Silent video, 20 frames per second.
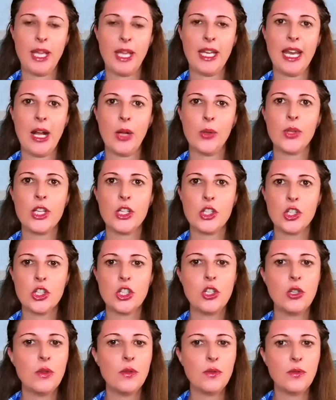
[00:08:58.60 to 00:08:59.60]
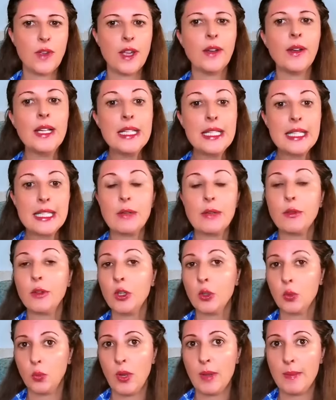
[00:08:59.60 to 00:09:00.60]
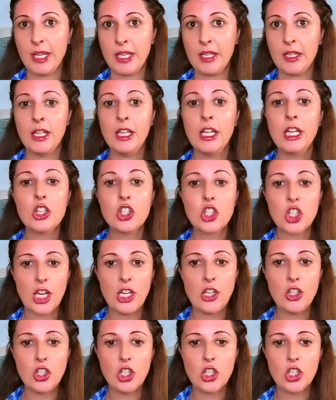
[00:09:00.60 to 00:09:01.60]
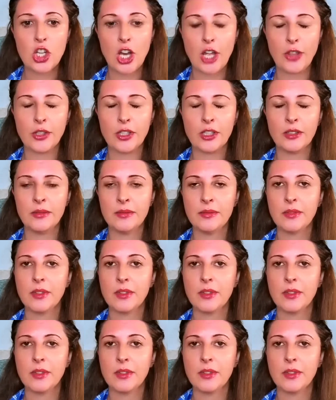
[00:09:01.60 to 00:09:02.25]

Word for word: and how these two very different women change each other